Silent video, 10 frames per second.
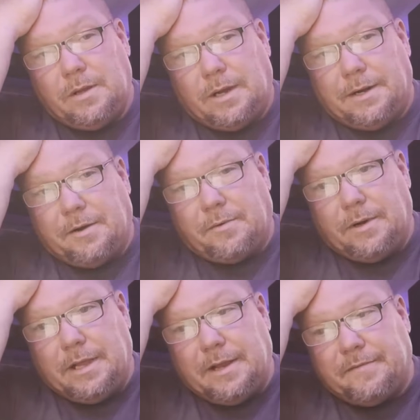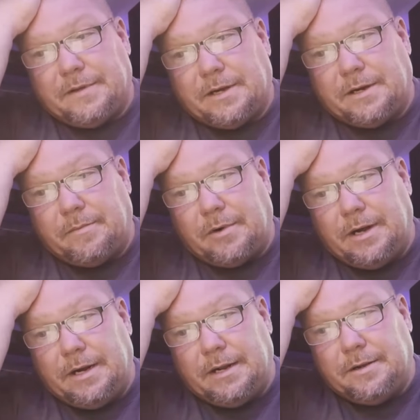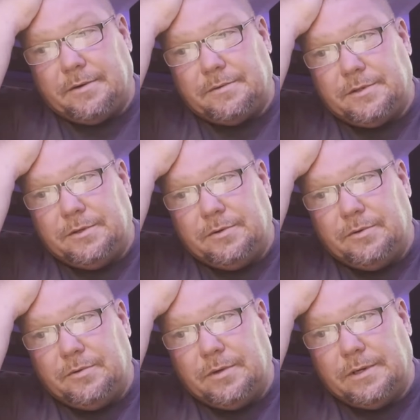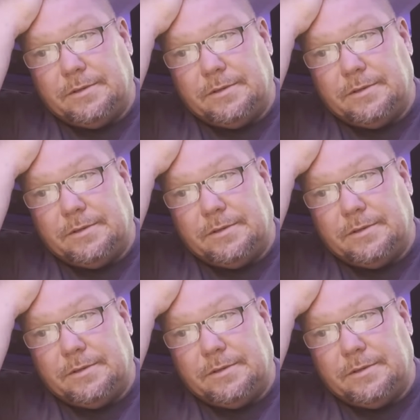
I don't really have time right now to